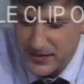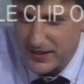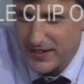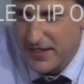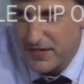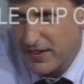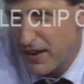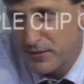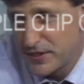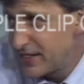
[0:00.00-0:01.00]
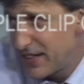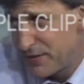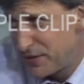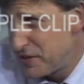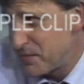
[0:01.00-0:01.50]
and 2 seats for
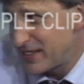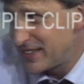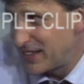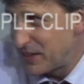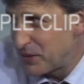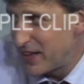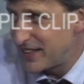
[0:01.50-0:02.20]
independents.